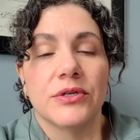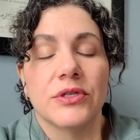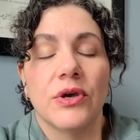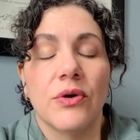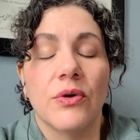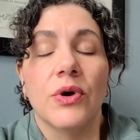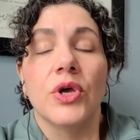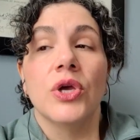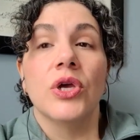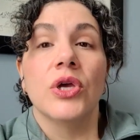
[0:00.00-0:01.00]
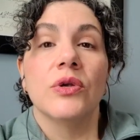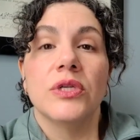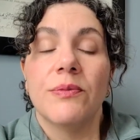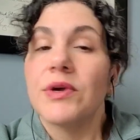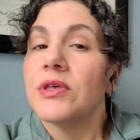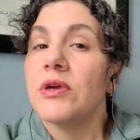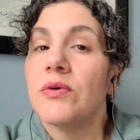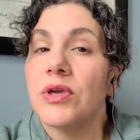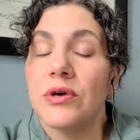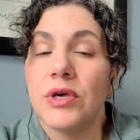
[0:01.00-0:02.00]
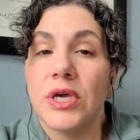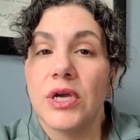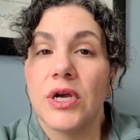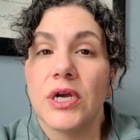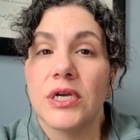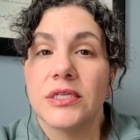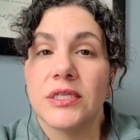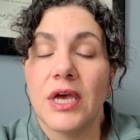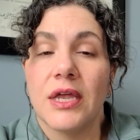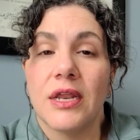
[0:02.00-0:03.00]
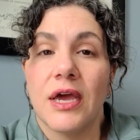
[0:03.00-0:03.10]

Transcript: So typically what you'll hear is that